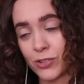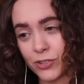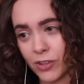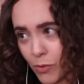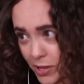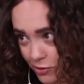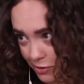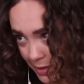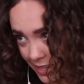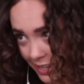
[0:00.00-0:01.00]
There's no way you
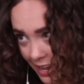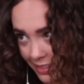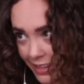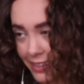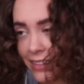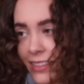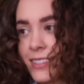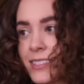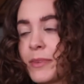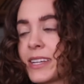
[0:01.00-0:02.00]
can make a guy like that. That
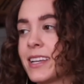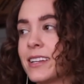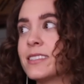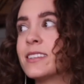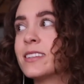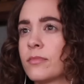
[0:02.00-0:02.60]
doesn't make sense.